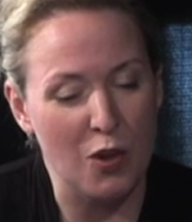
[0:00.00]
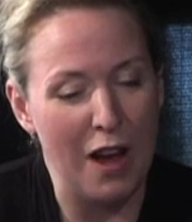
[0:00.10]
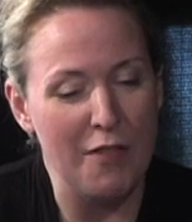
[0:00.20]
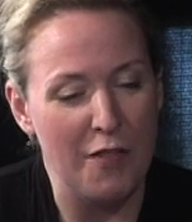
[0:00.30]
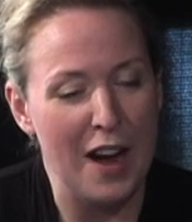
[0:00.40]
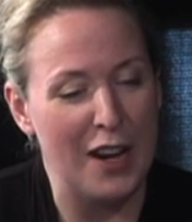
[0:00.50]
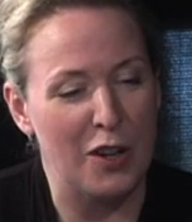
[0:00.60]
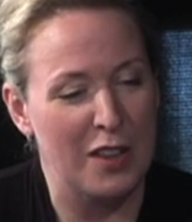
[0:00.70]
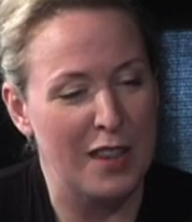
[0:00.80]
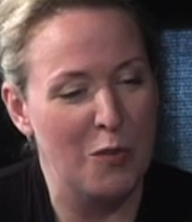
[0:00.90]
You got
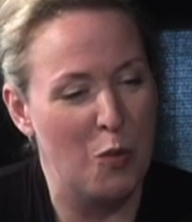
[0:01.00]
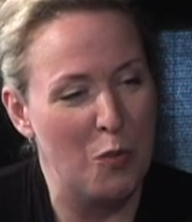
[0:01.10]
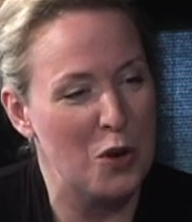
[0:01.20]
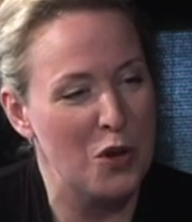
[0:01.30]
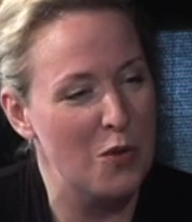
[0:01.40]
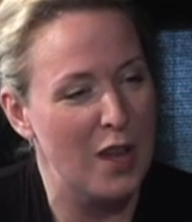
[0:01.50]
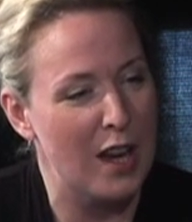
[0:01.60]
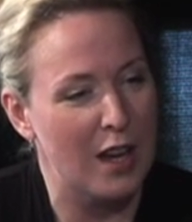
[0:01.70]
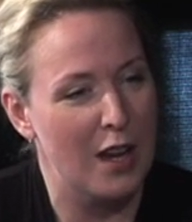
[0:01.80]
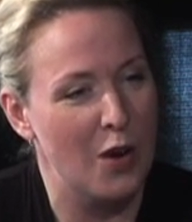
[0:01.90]
fired. Then what were you
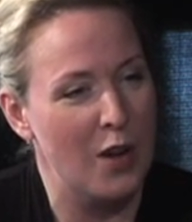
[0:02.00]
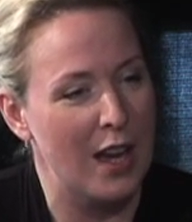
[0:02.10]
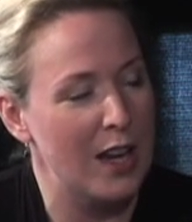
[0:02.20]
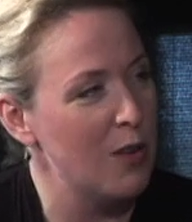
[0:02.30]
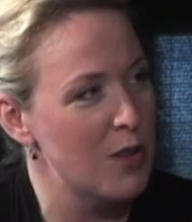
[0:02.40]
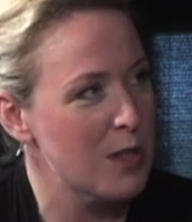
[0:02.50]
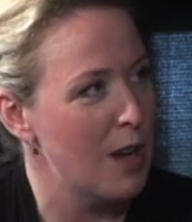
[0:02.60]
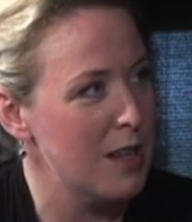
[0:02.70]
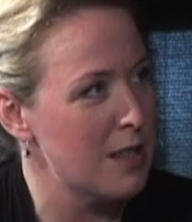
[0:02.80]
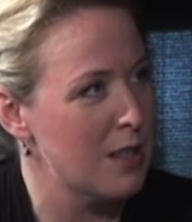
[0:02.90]
like? Okay, you just
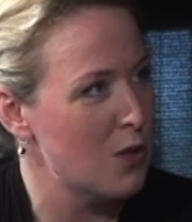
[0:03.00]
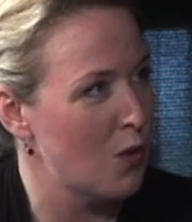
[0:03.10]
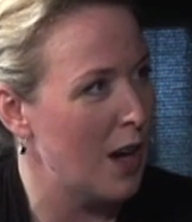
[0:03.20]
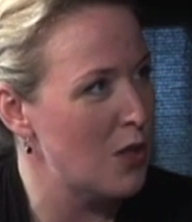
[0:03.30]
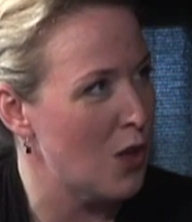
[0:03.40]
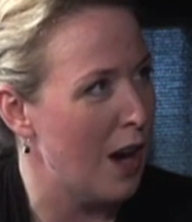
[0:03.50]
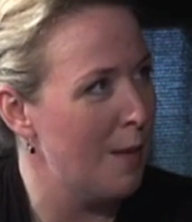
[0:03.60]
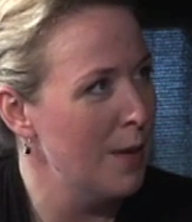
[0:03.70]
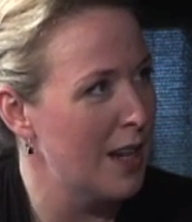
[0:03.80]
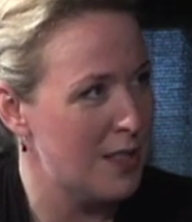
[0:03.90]
lost this great
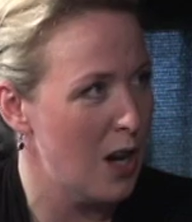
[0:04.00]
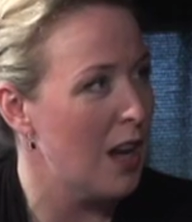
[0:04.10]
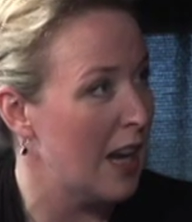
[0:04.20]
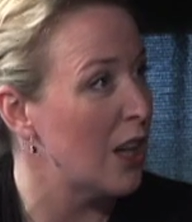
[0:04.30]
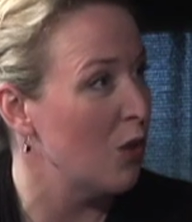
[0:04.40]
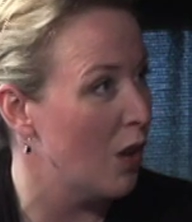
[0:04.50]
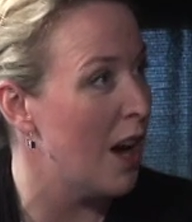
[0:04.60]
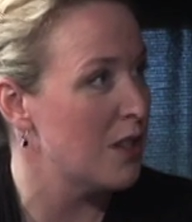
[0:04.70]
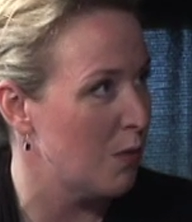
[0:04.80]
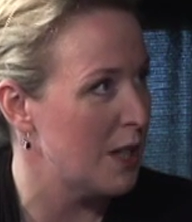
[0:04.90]
job. It's not like you
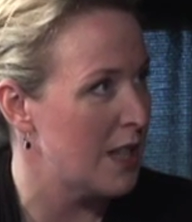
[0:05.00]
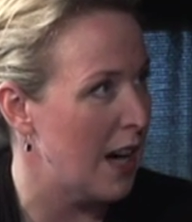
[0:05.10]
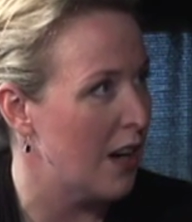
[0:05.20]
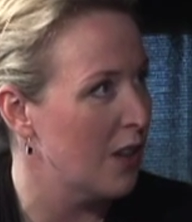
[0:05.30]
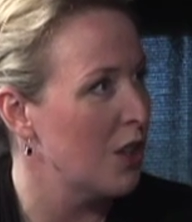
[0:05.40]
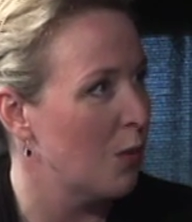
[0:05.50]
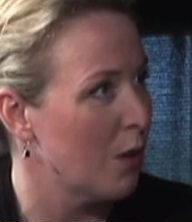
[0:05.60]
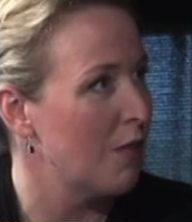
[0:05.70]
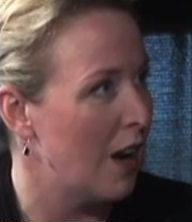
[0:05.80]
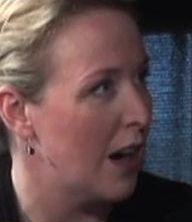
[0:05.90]
got to retire. You
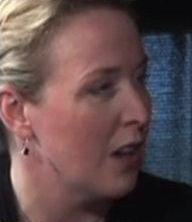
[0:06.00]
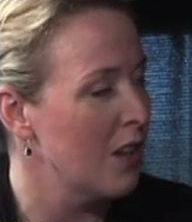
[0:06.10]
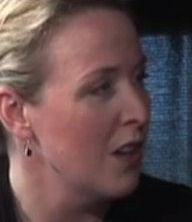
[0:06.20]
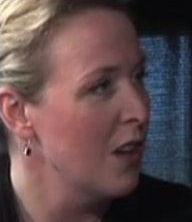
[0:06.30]
were fired.